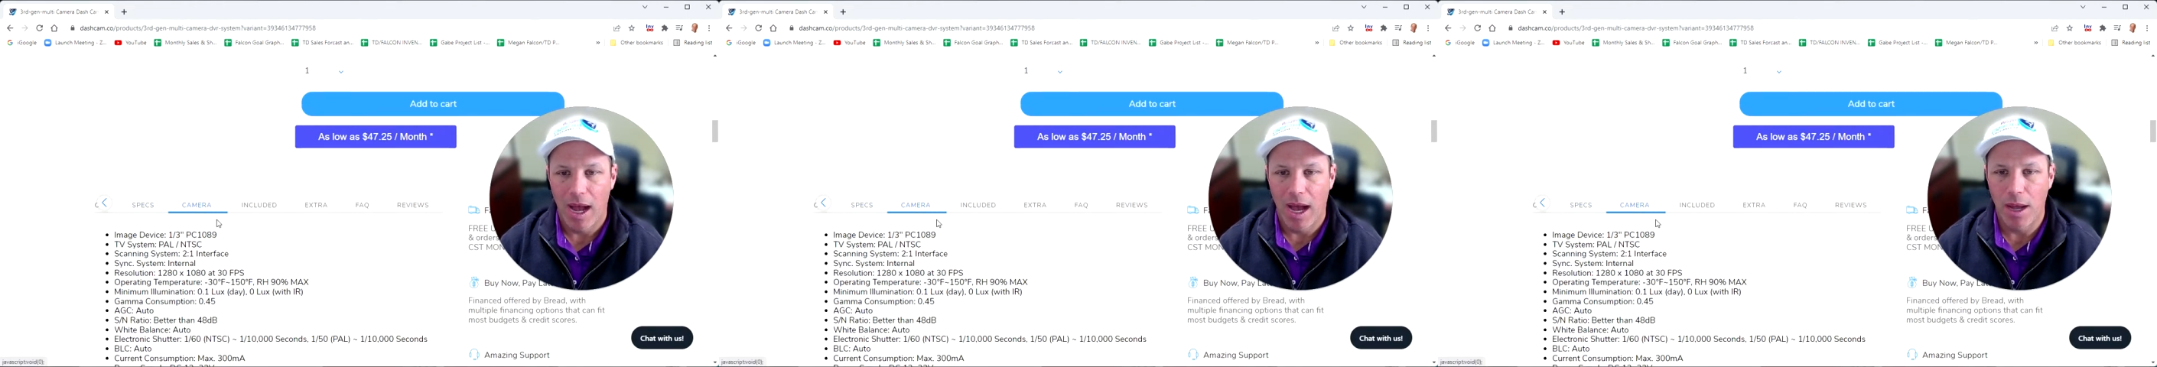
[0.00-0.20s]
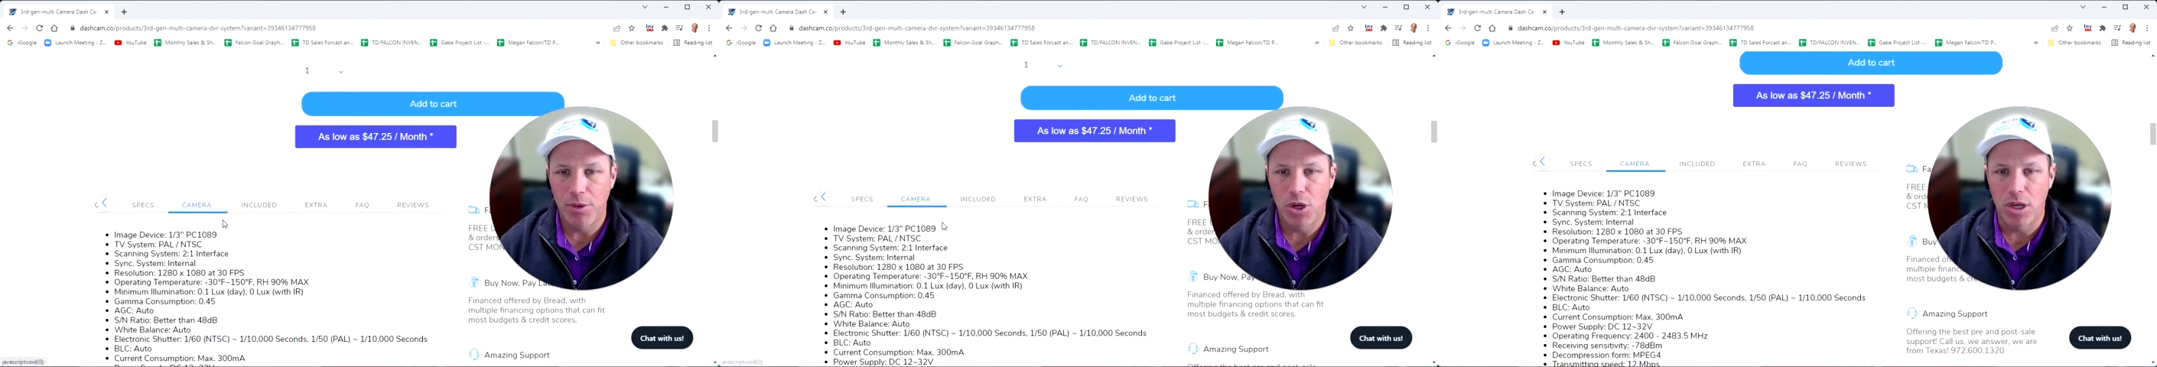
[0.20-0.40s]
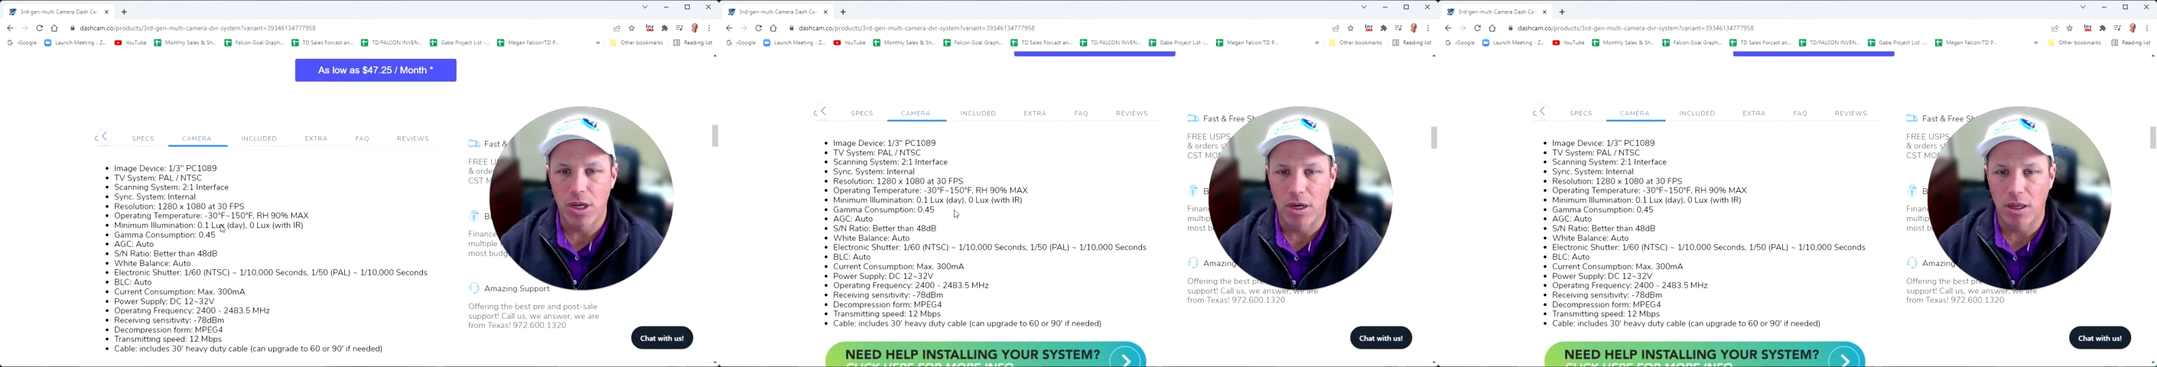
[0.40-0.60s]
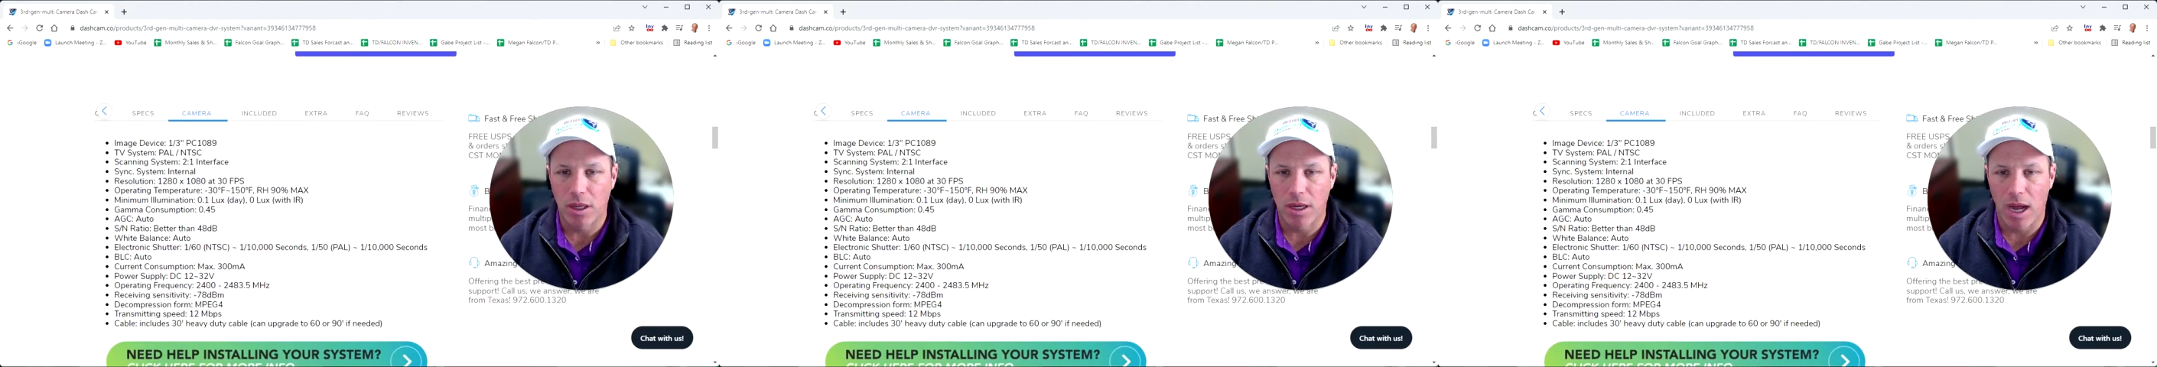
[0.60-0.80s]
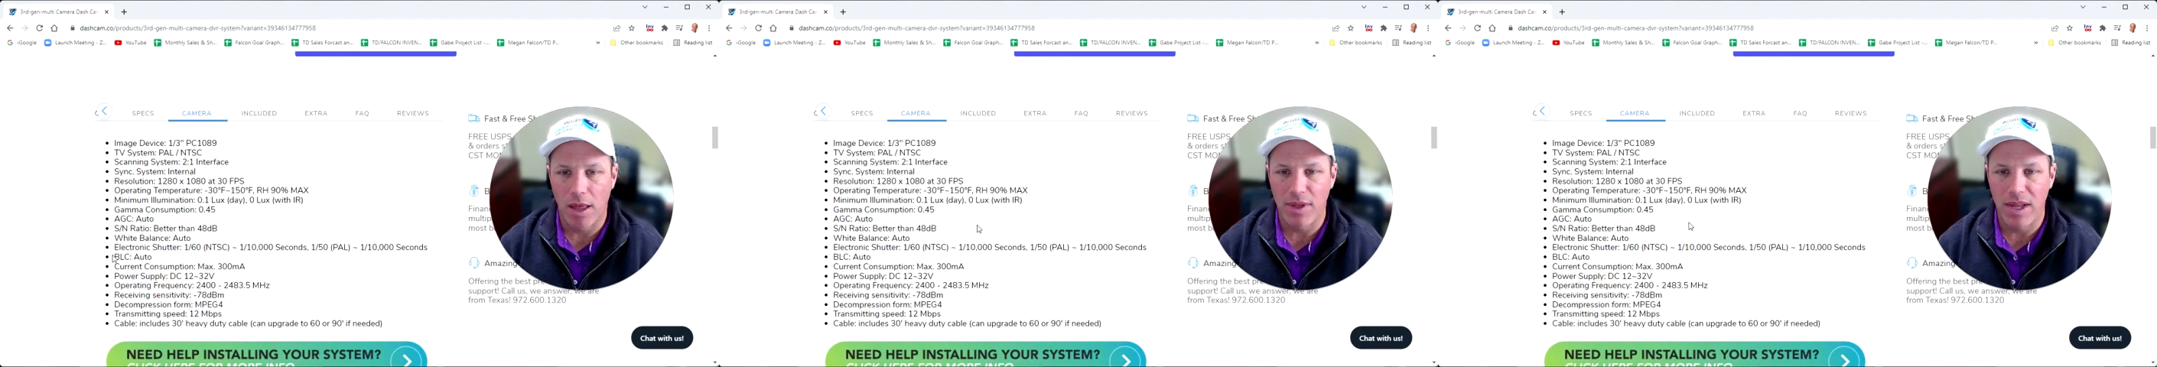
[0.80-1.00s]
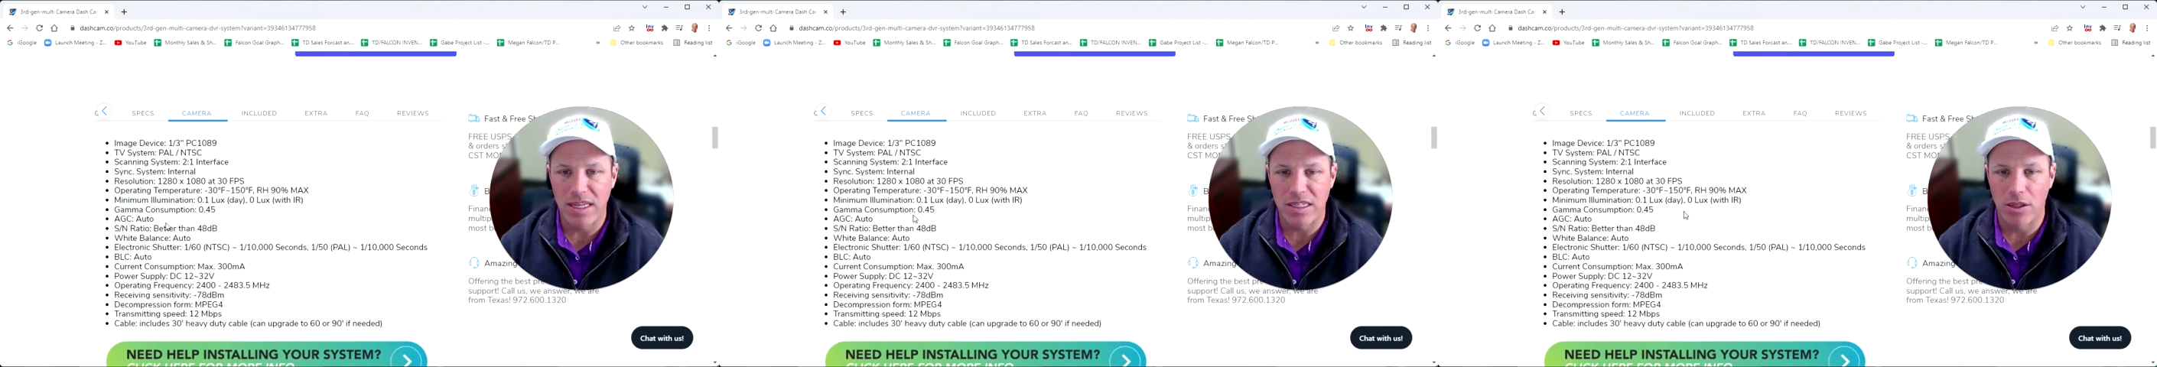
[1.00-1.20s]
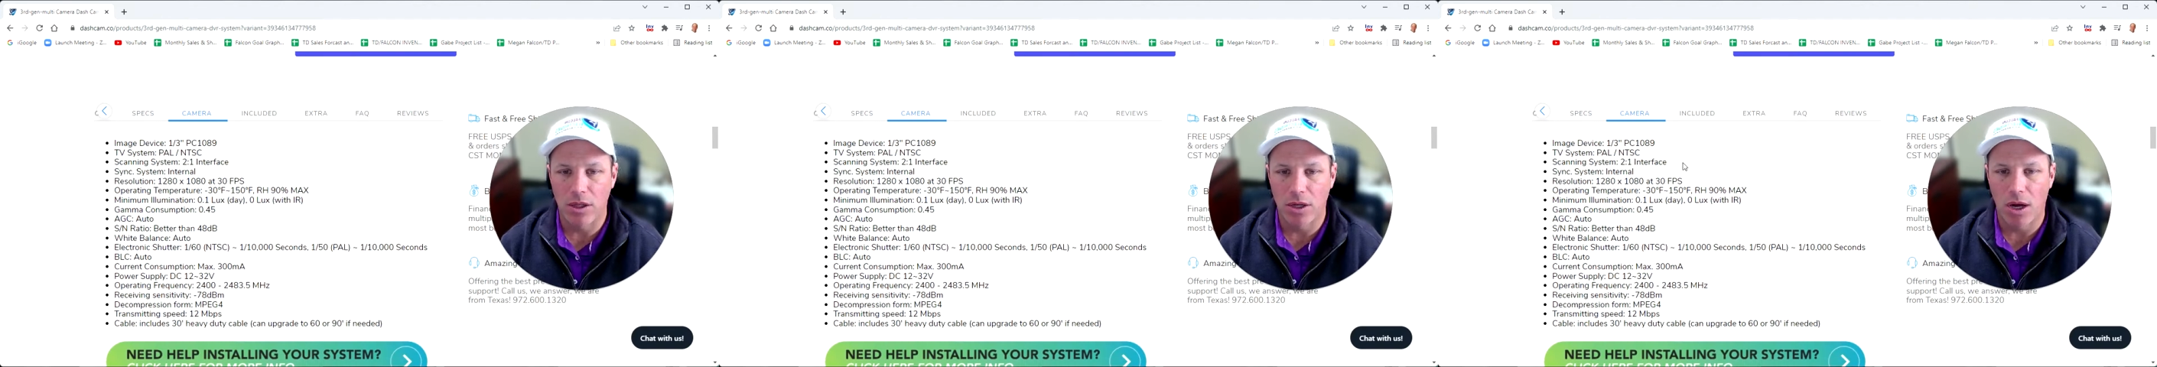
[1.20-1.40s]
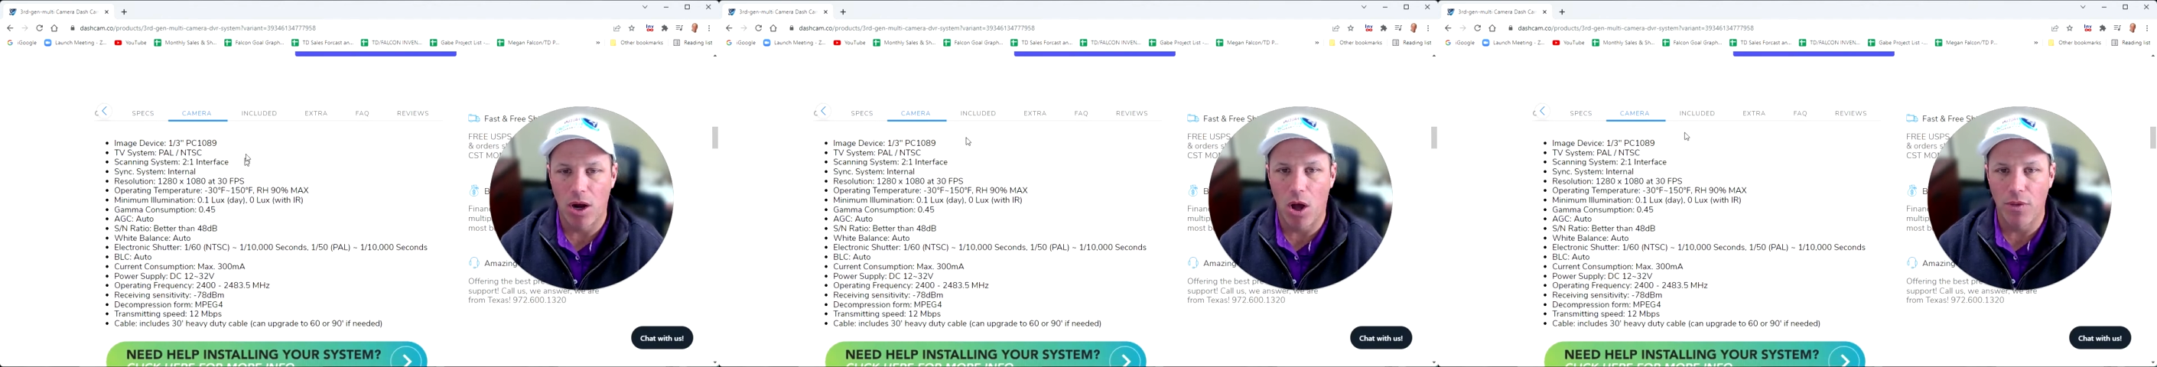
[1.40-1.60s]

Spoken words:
You can click on these and look at all the